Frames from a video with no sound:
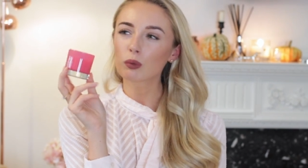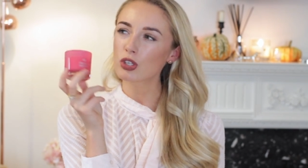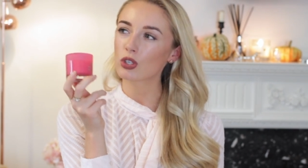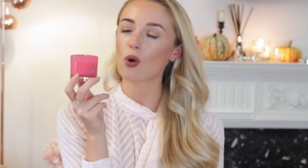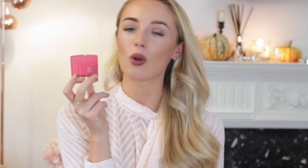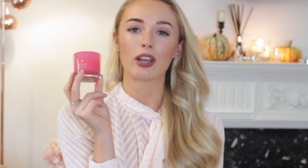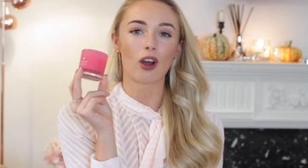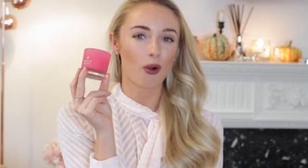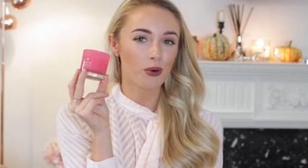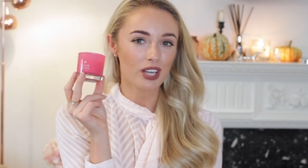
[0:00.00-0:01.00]
what do you call it,
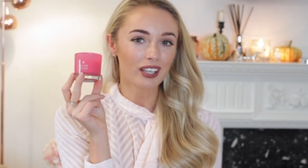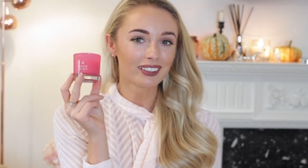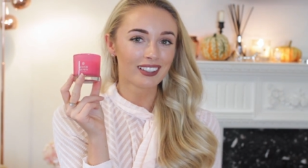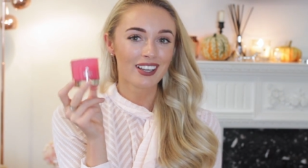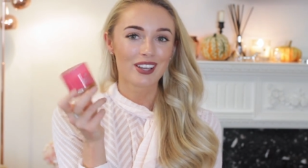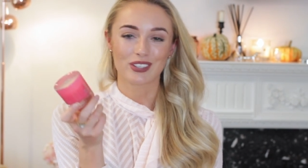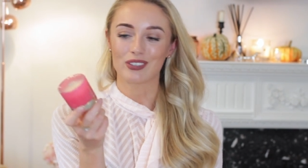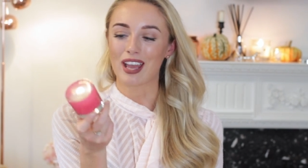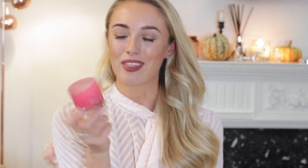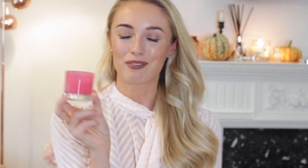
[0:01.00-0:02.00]
holder? So yeah,